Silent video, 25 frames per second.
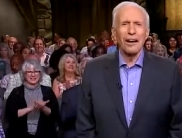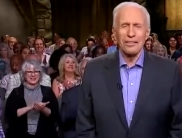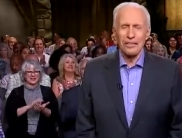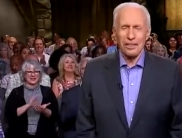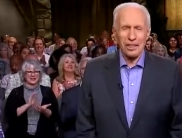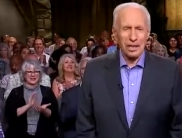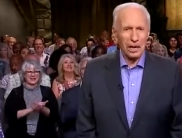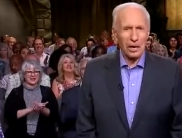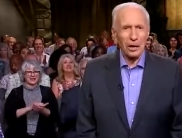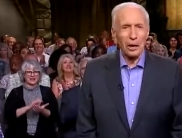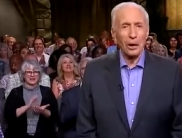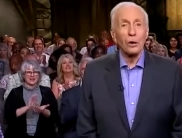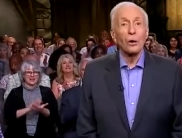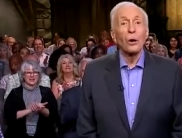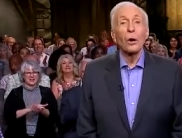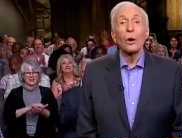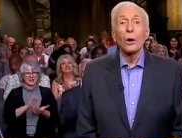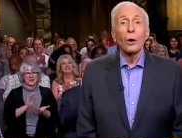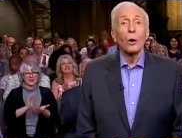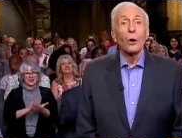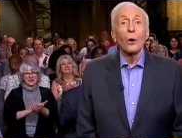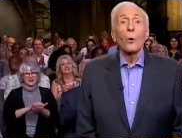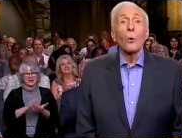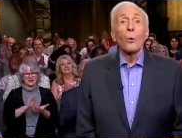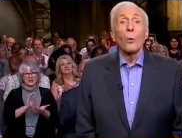here.
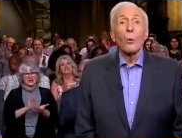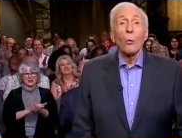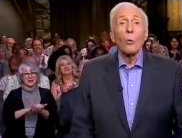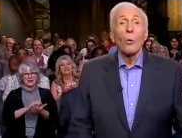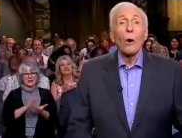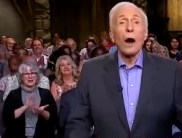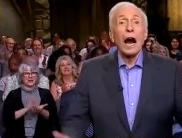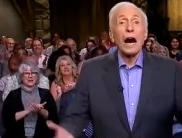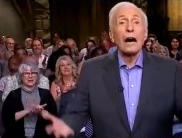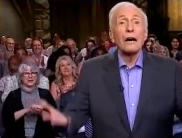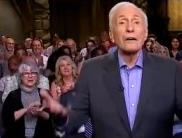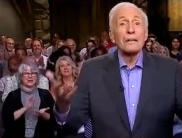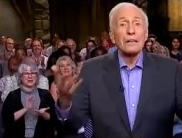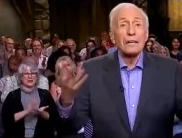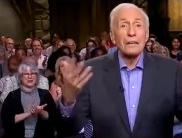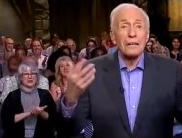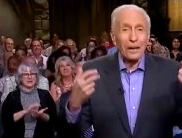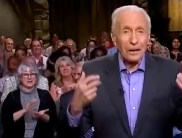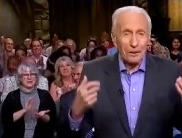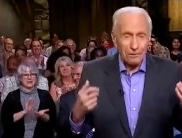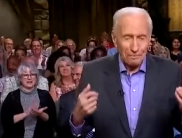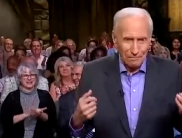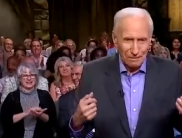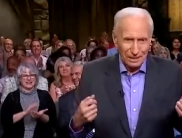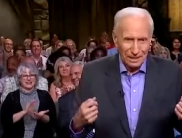
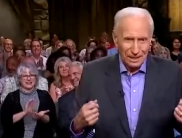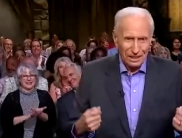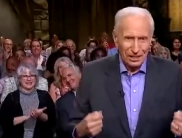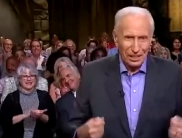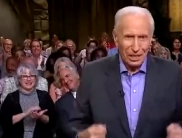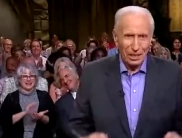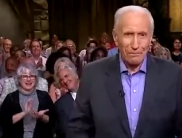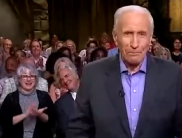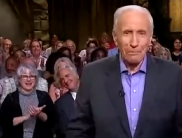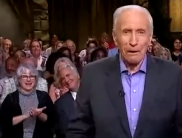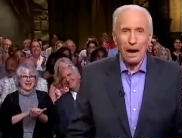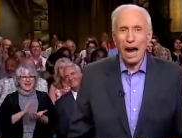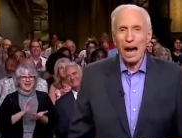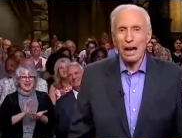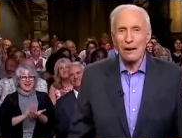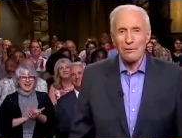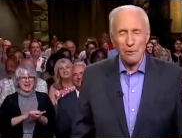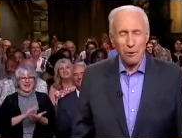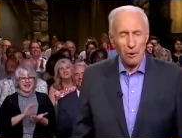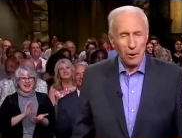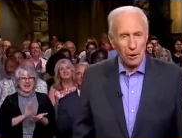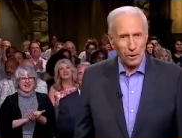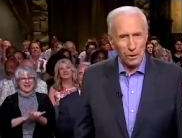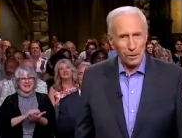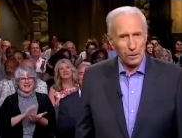Welcome to my
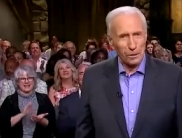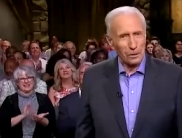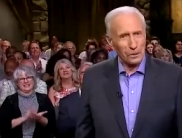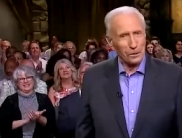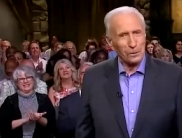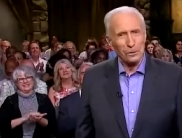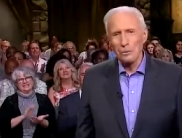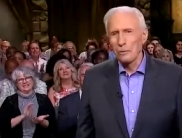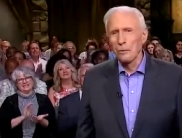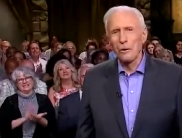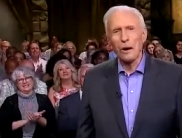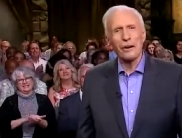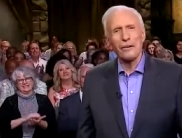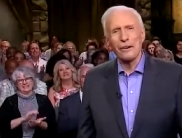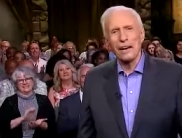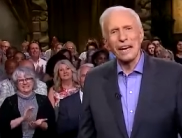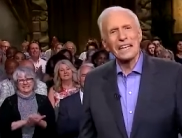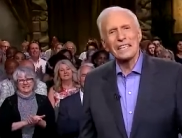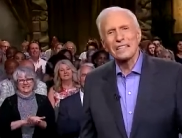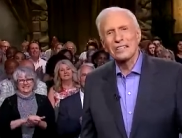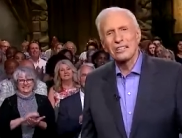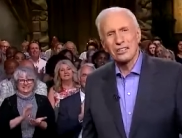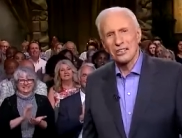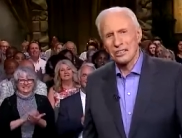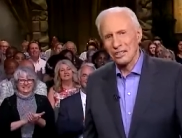world, where
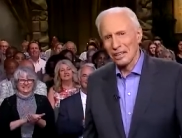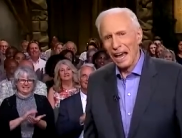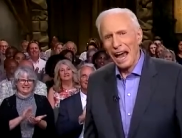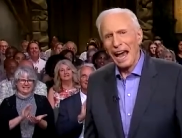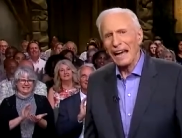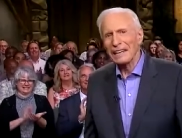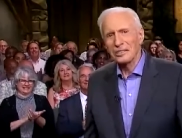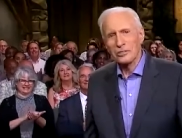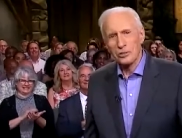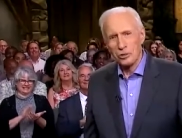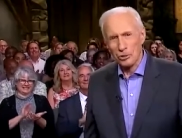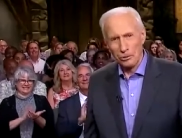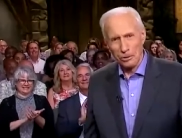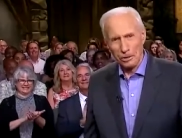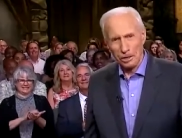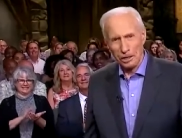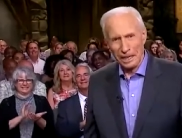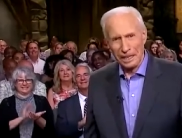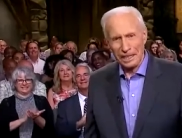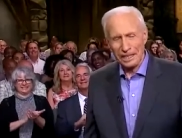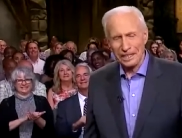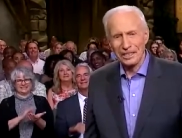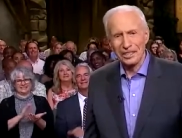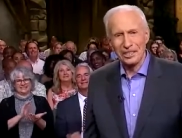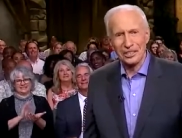it's
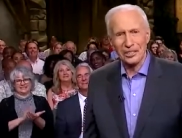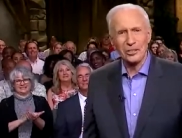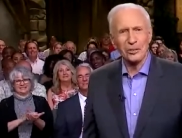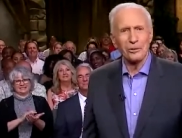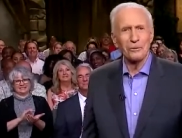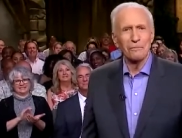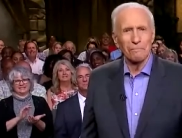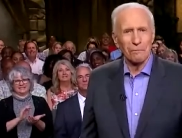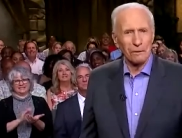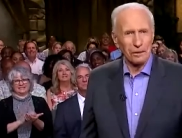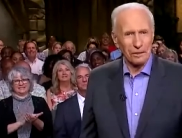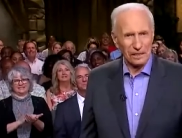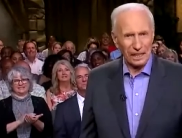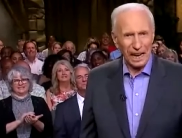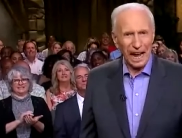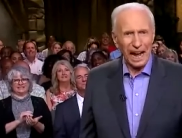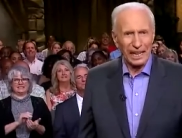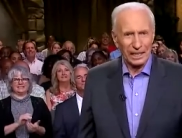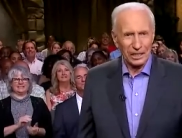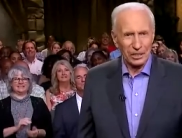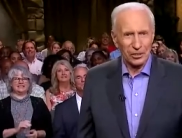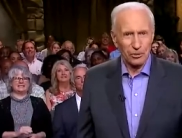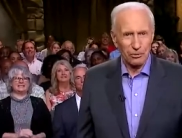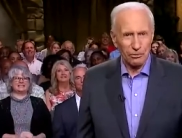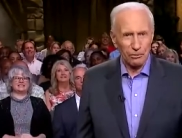naturally
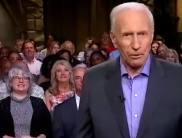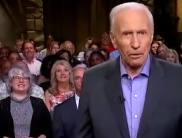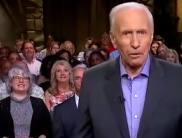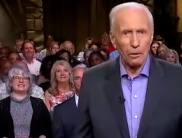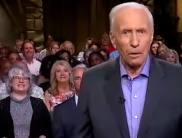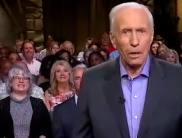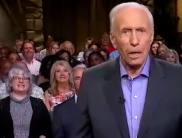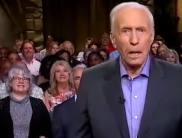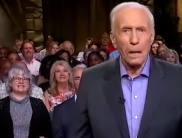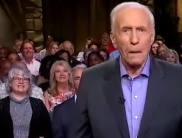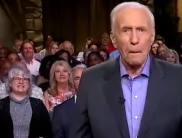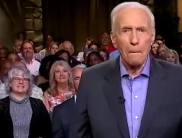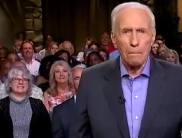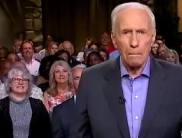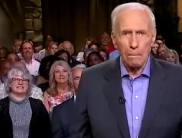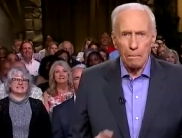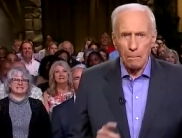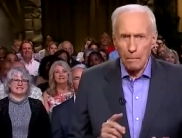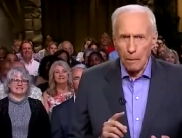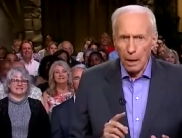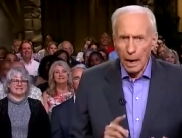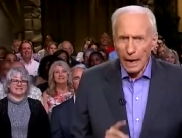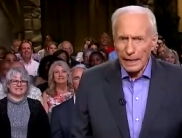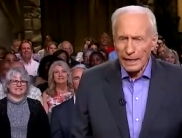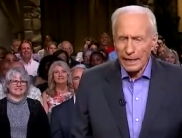supernatural.
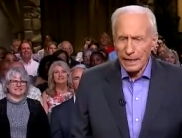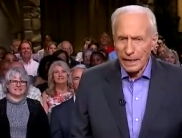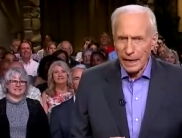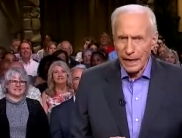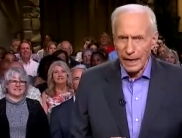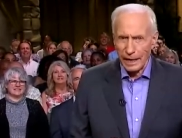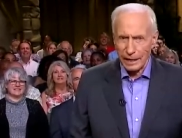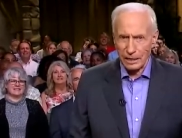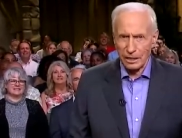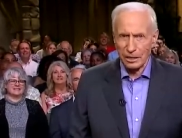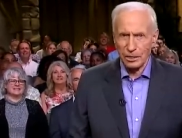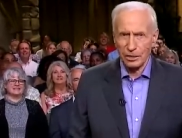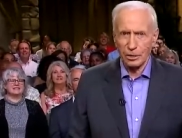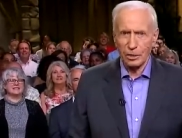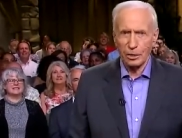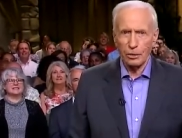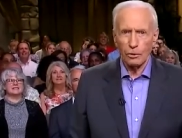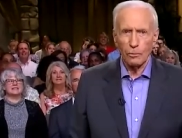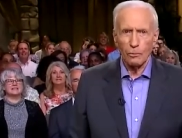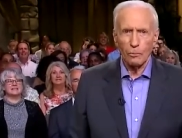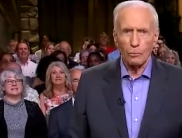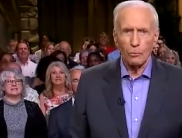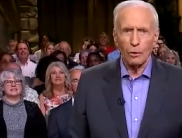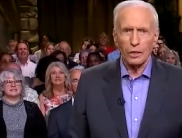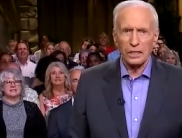My guest
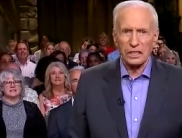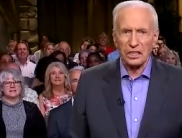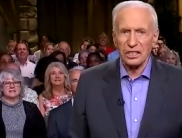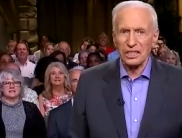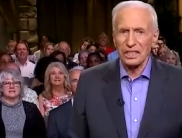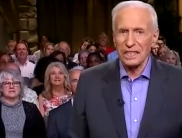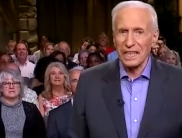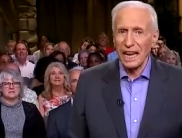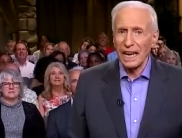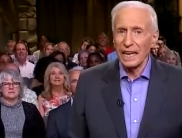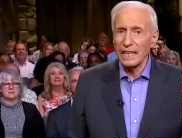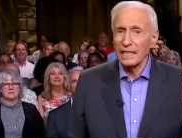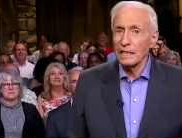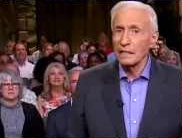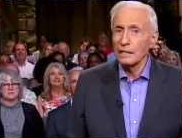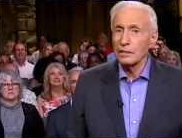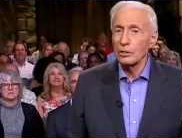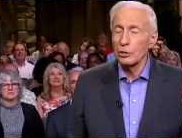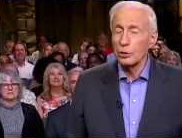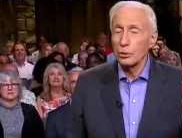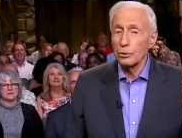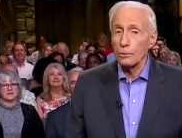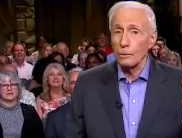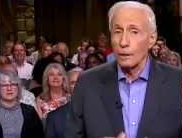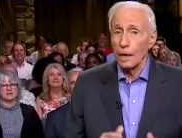was taken
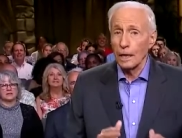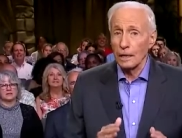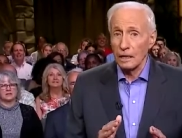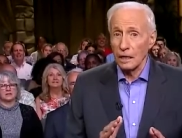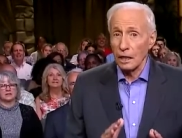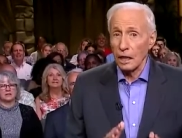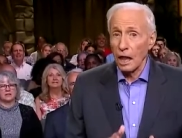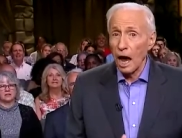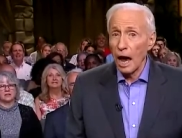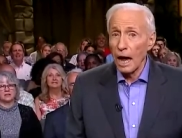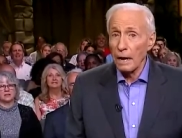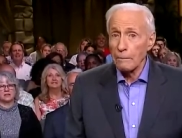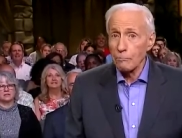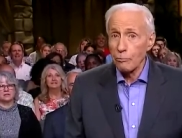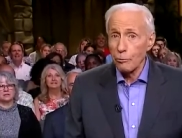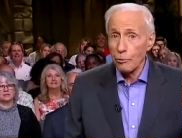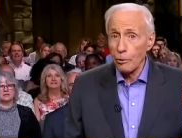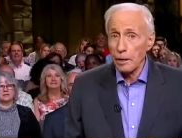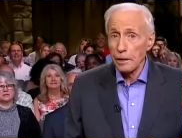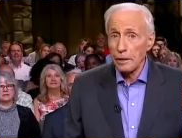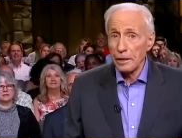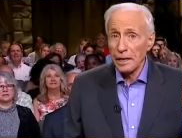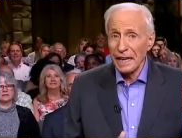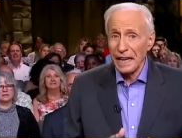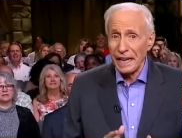to a
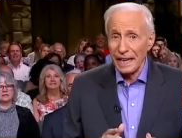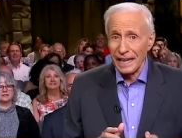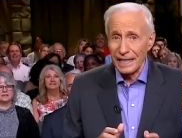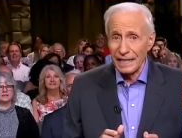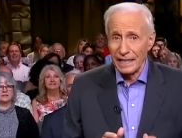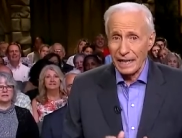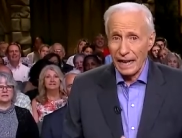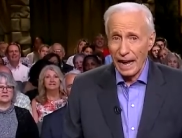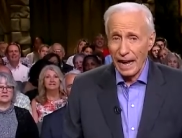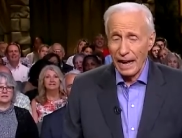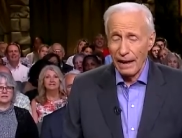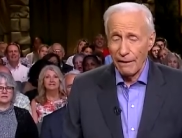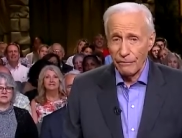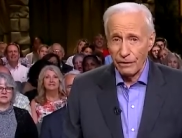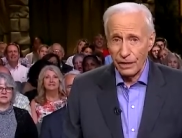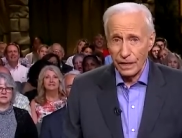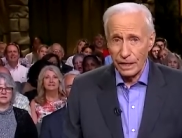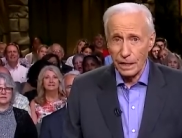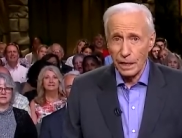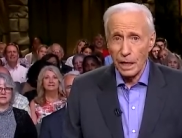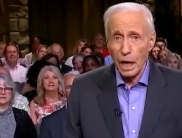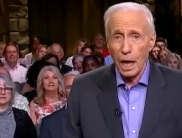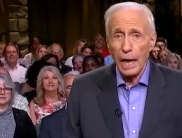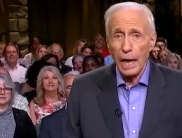library in heaven